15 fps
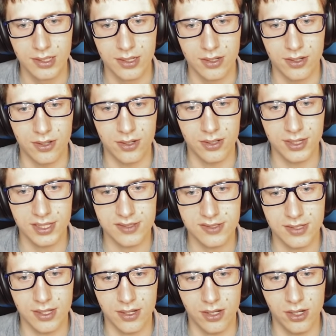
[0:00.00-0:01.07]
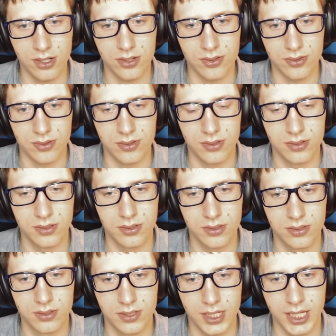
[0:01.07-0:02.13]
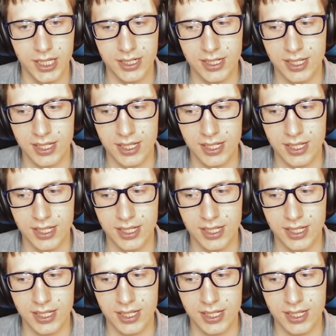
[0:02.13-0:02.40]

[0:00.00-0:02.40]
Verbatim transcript: All that's... Oh. And